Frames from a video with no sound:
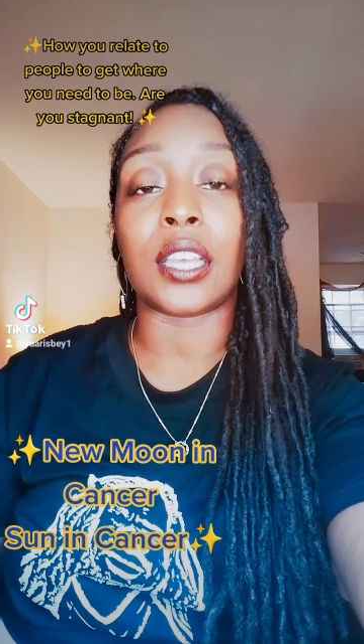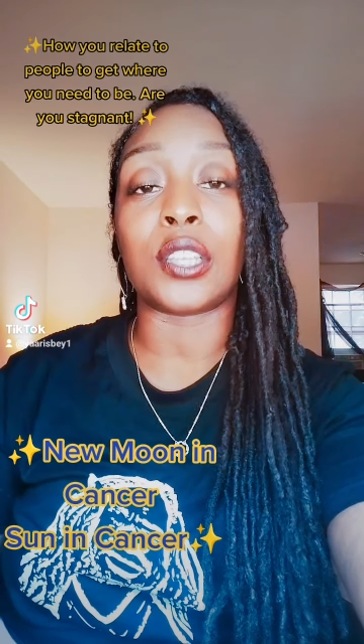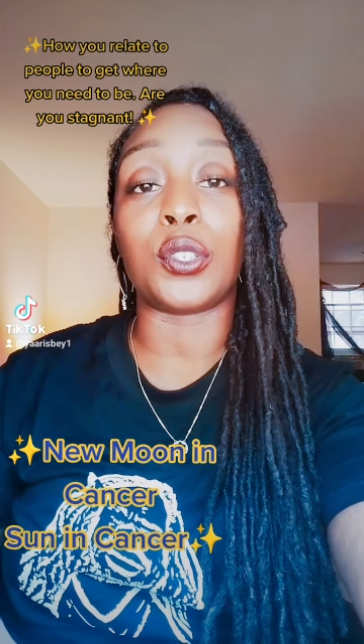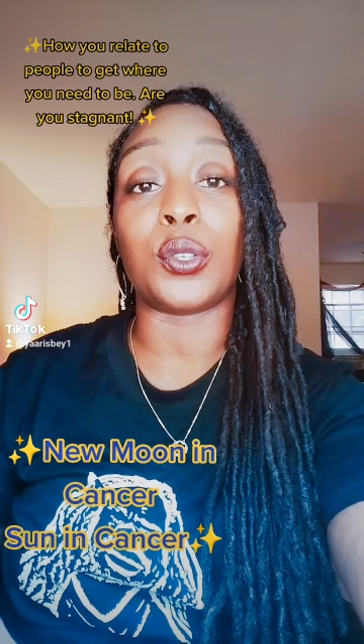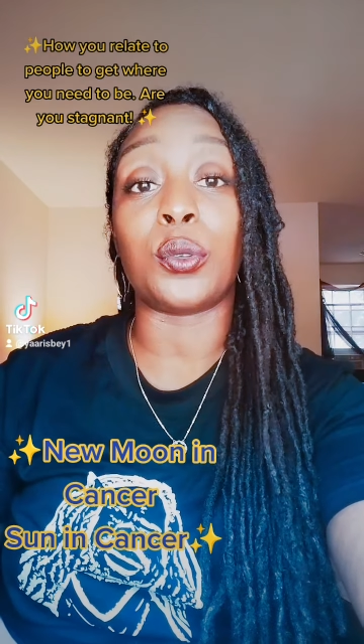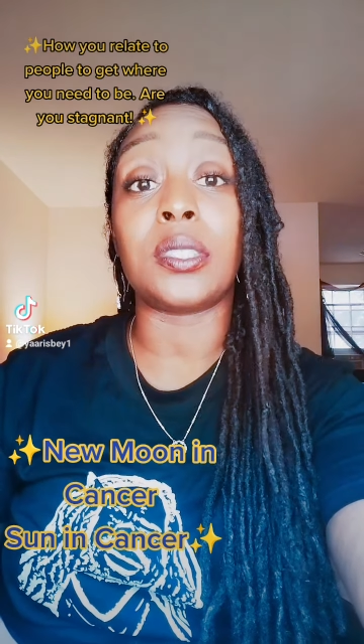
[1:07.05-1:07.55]
a
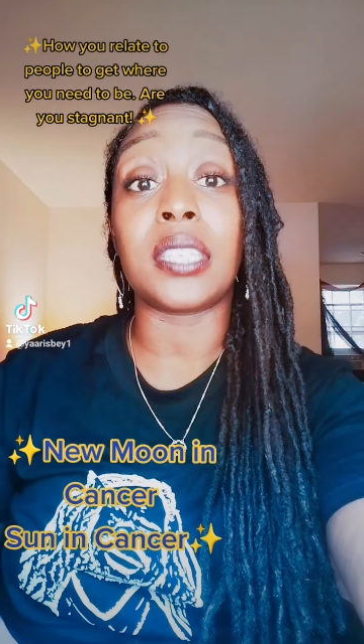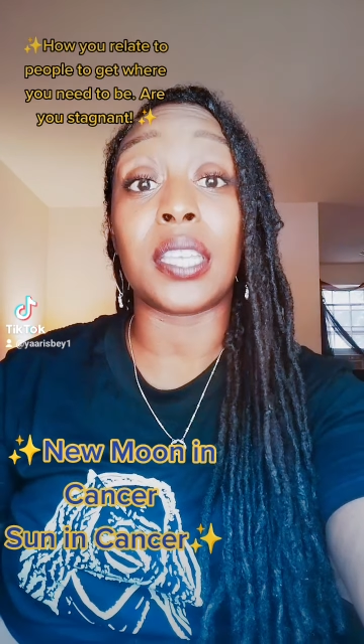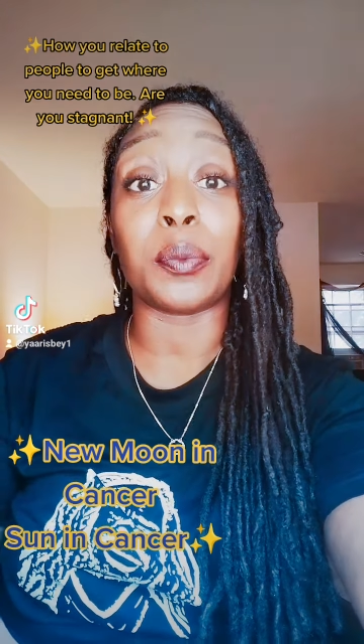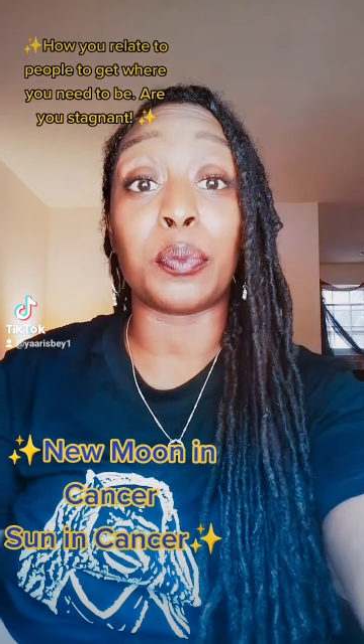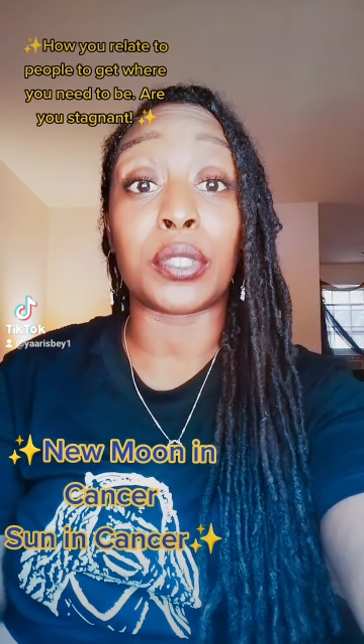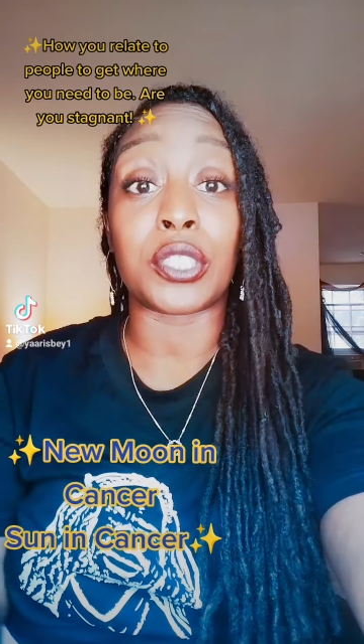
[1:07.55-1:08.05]
new
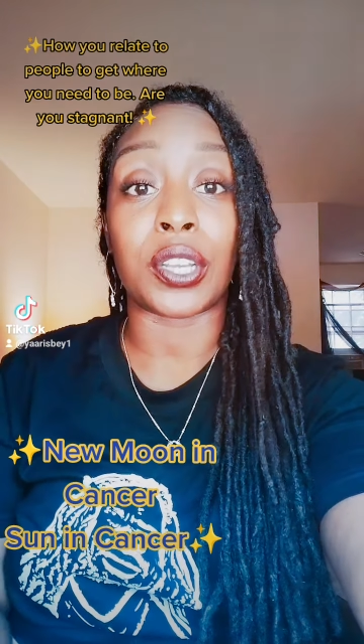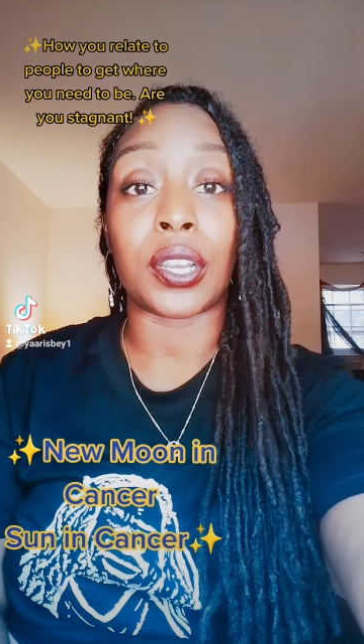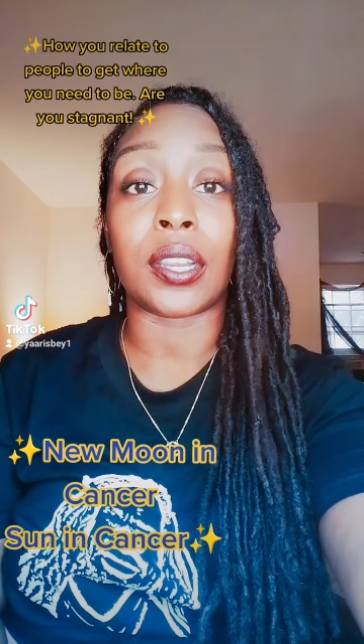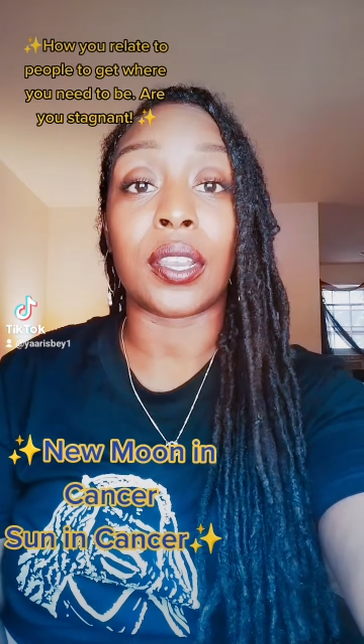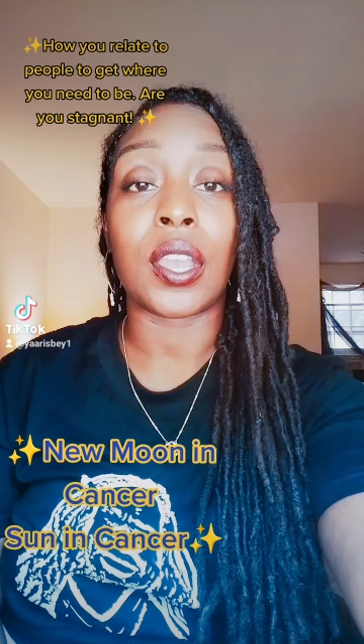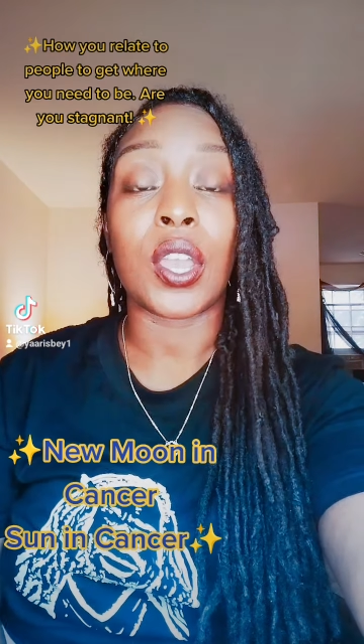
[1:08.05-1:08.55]

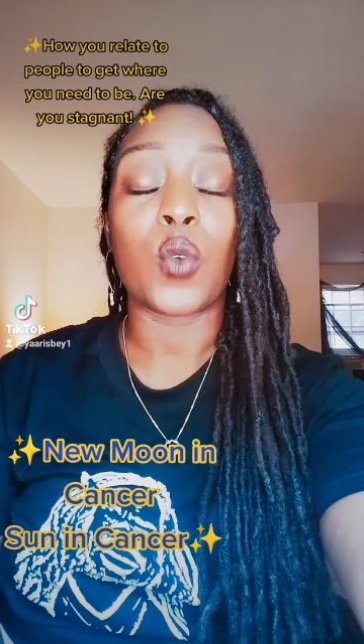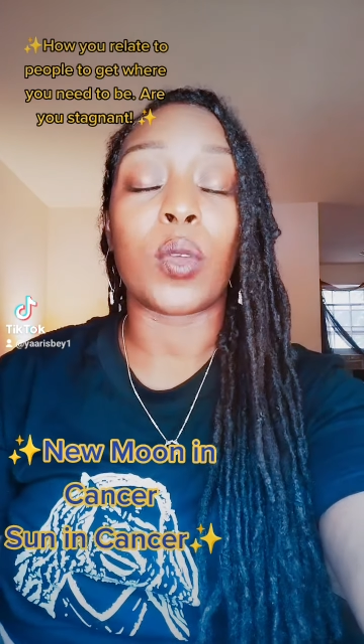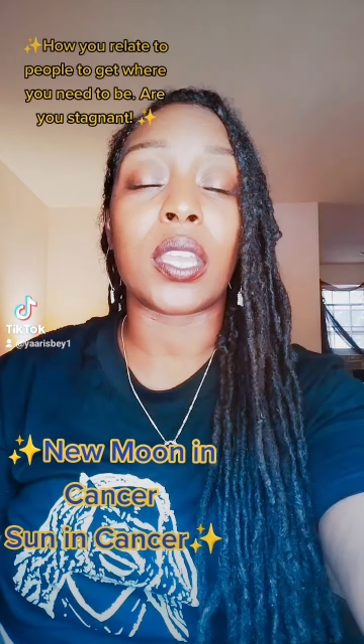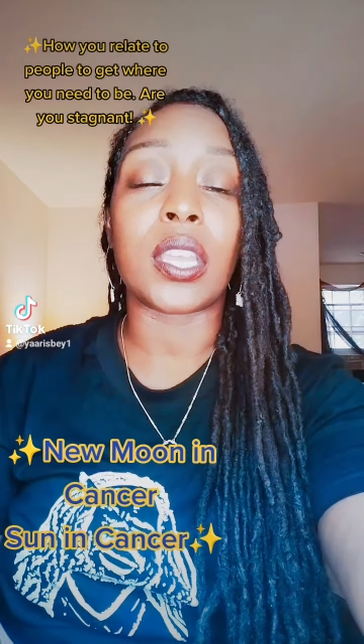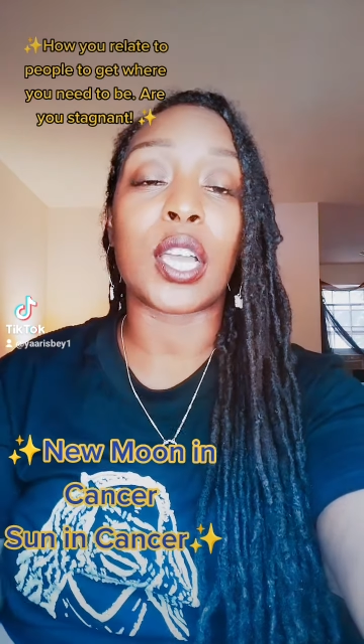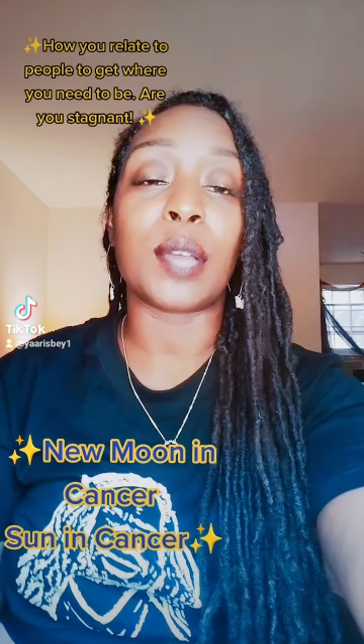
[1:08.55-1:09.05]
temperature
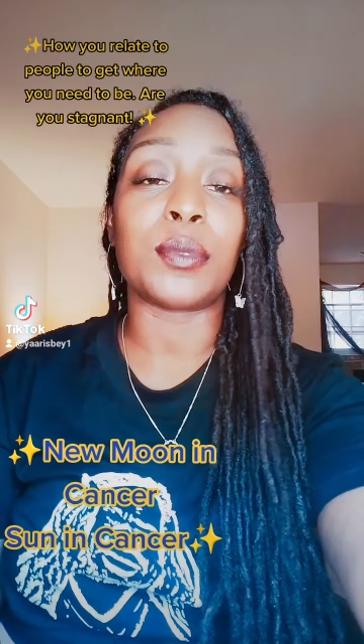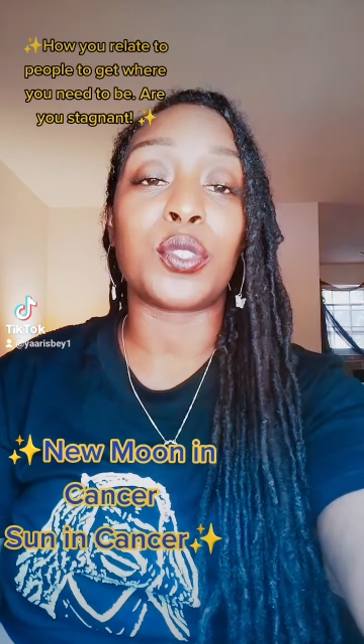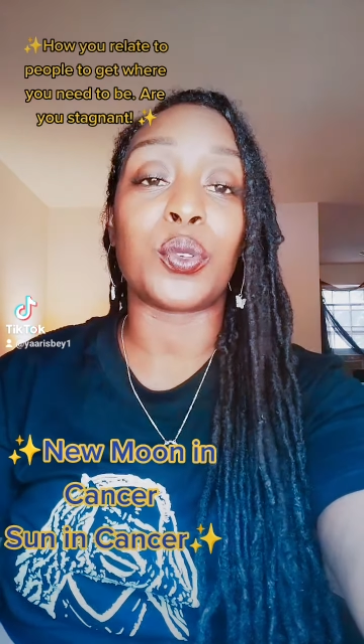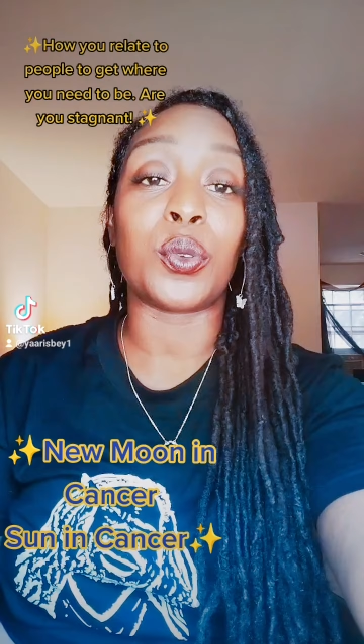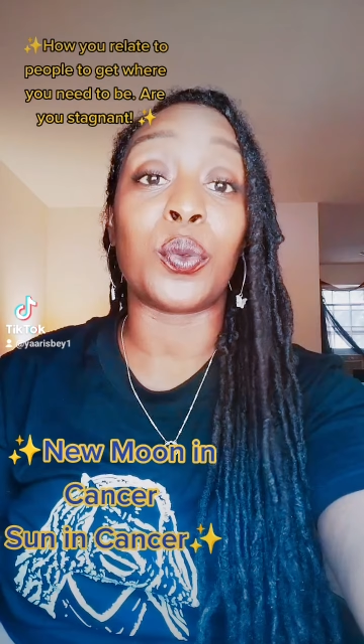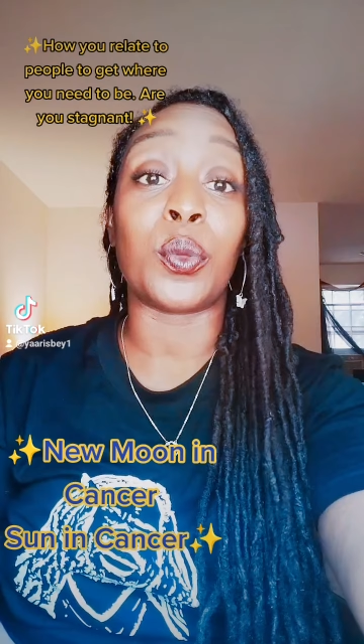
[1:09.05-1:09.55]
when it comes
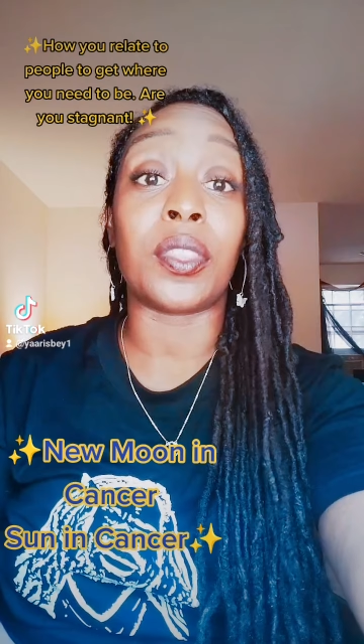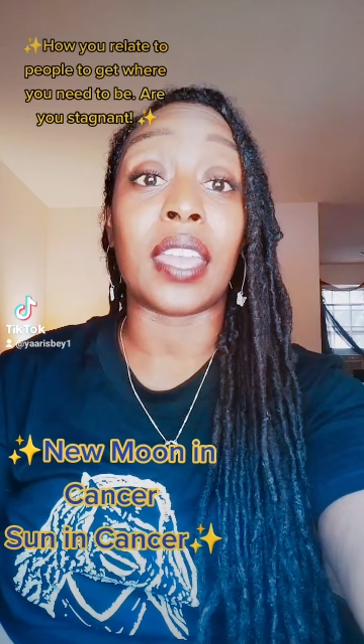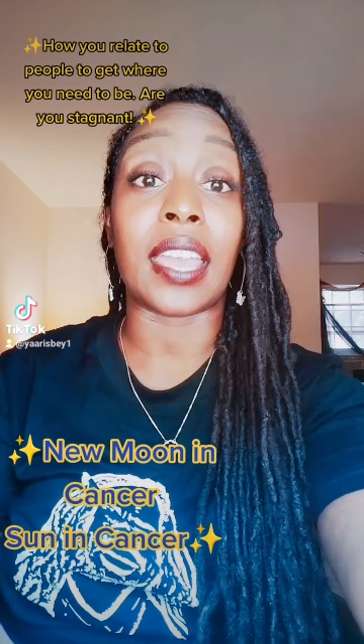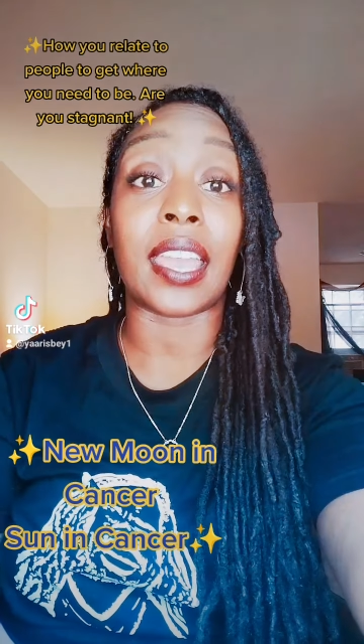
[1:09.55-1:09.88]
to the